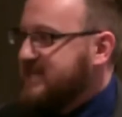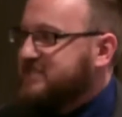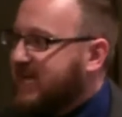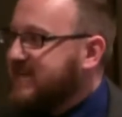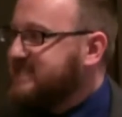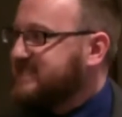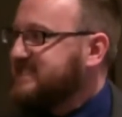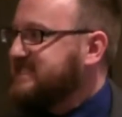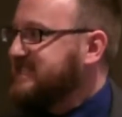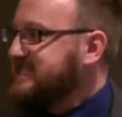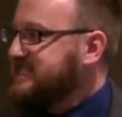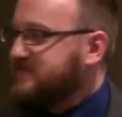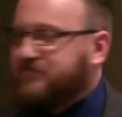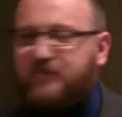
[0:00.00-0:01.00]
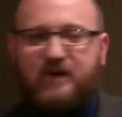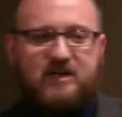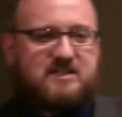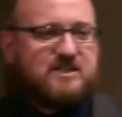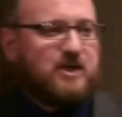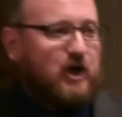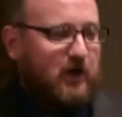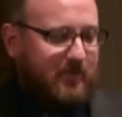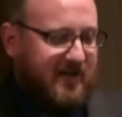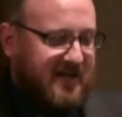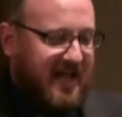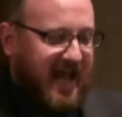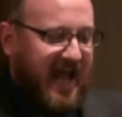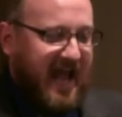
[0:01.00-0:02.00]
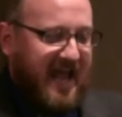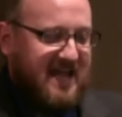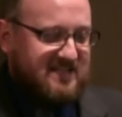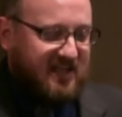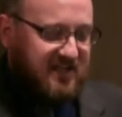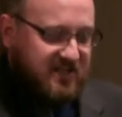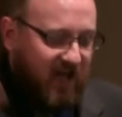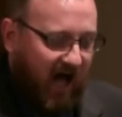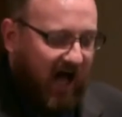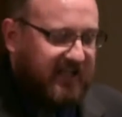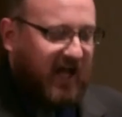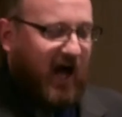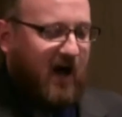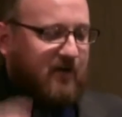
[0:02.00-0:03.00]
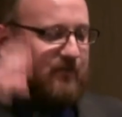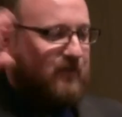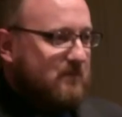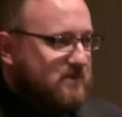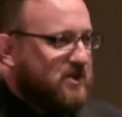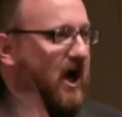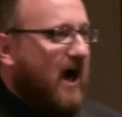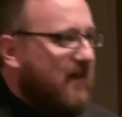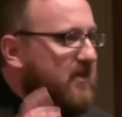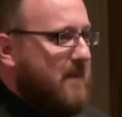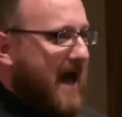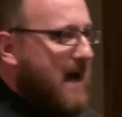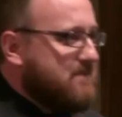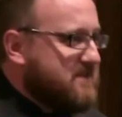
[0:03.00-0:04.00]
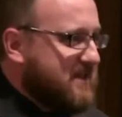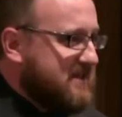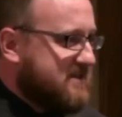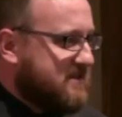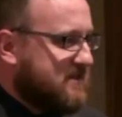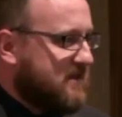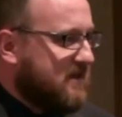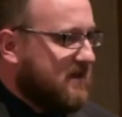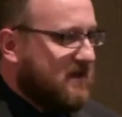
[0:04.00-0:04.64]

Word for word: Jesus' first sermon is a knockoff from John the Baptist.